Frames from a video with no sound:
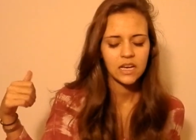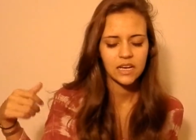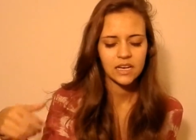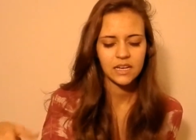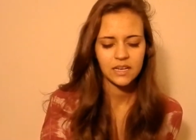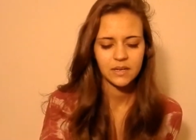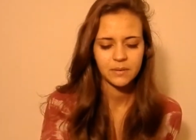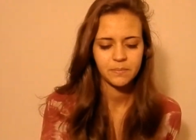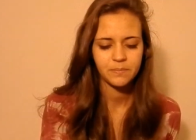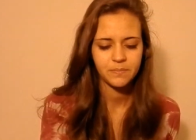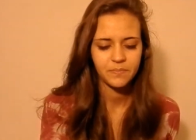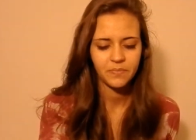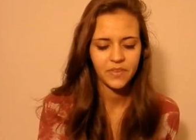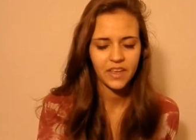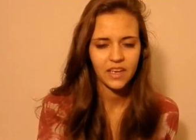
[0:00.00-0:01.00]
um,
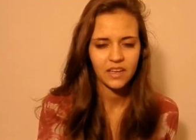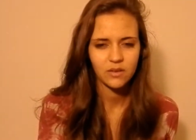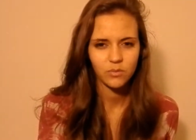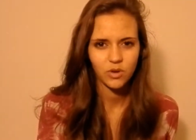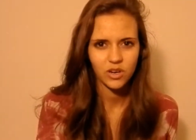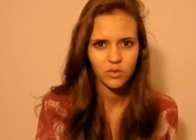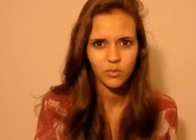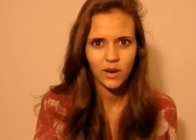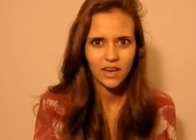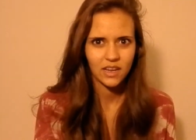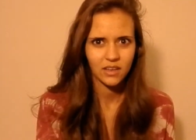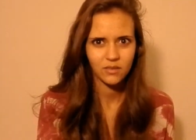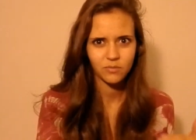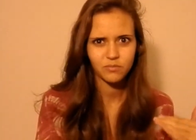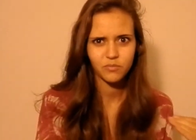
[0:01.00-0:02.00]
and we're
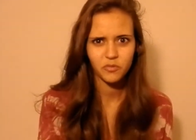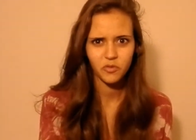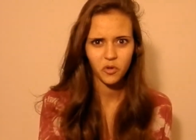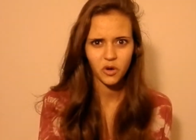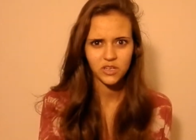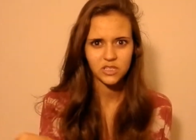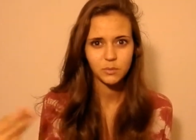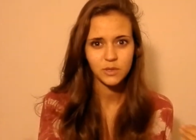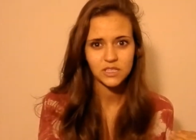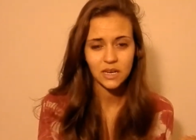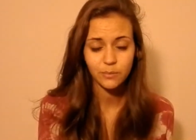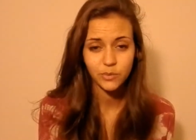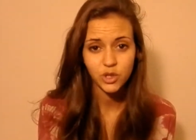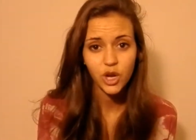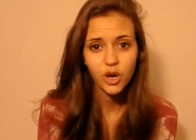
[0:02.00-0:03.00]
waiting for it to be
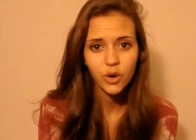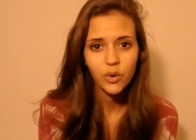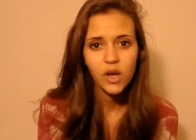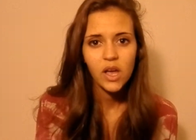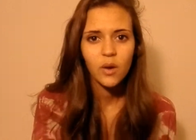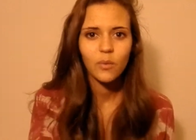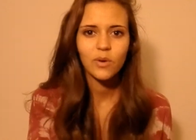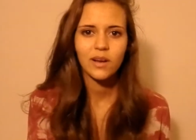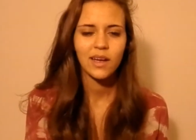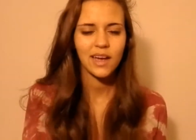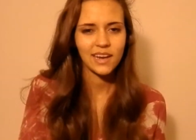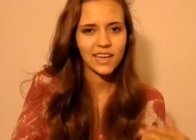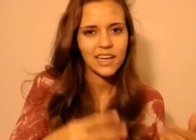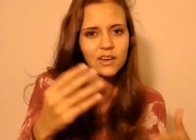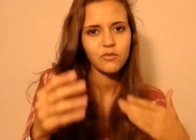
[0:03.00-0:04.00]
time to go. We're kind
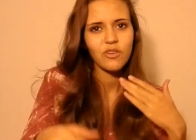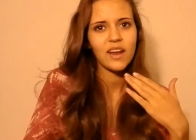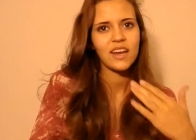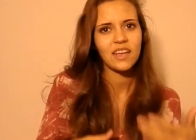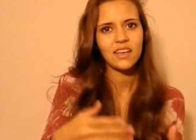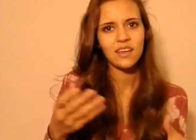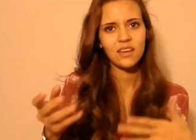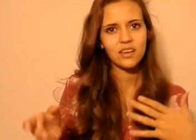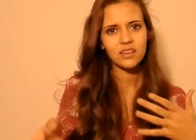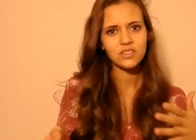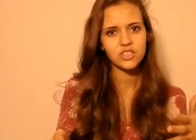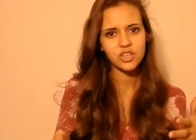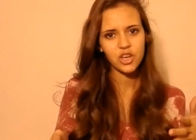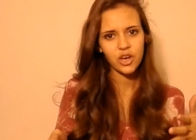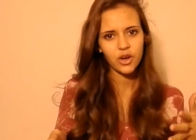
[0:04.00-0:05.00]
of getting ready
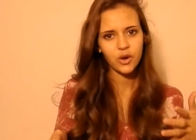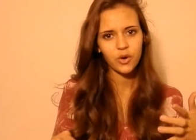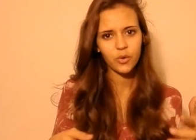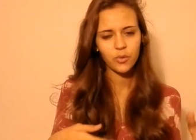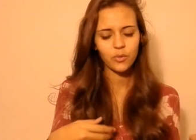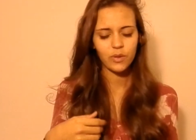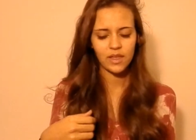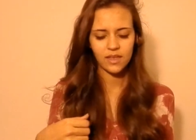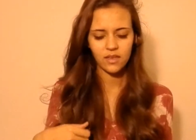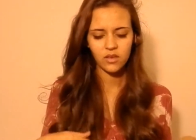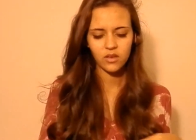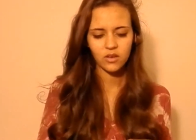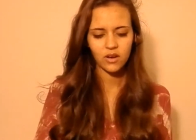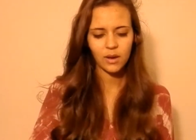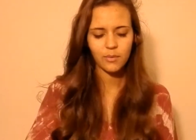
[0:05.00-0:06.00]
to go,
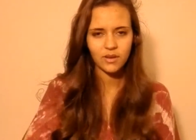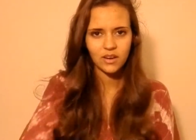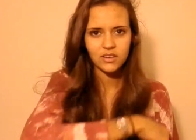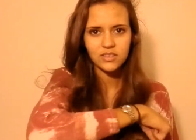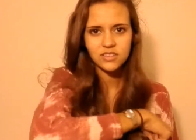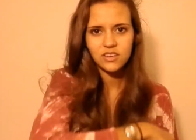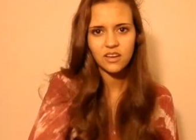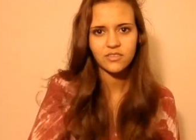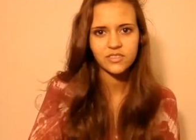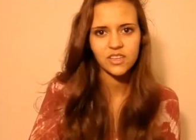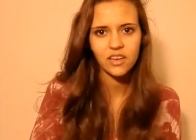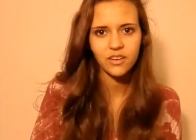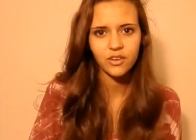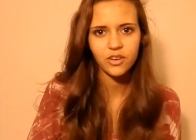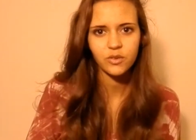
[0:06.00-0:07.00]
like grabbing our stuff,
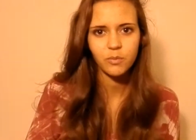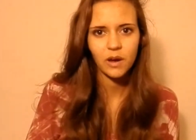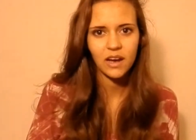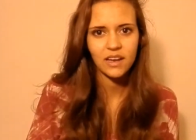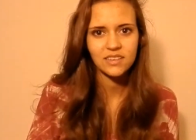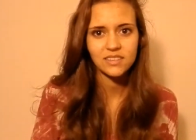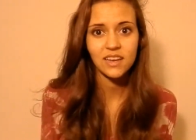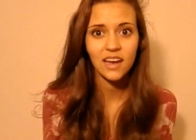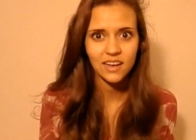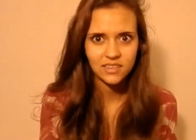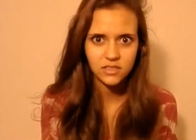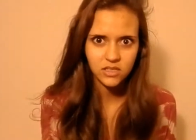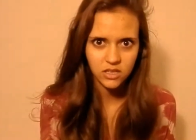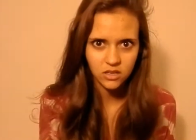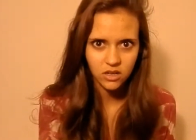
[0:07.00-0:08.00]
saying our goodbyes. I
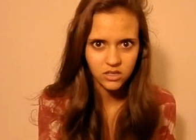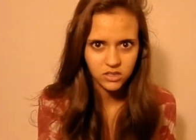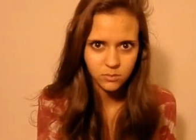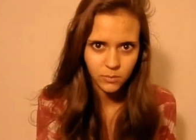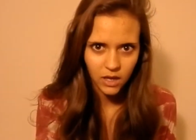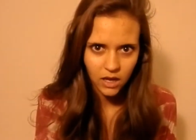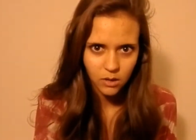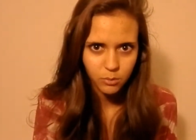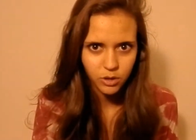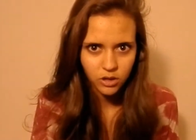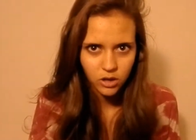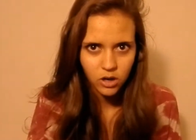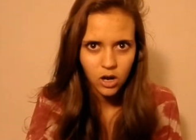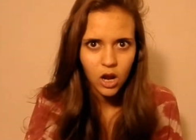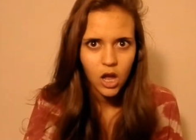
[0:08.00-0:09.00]
see an awesome caterpillar.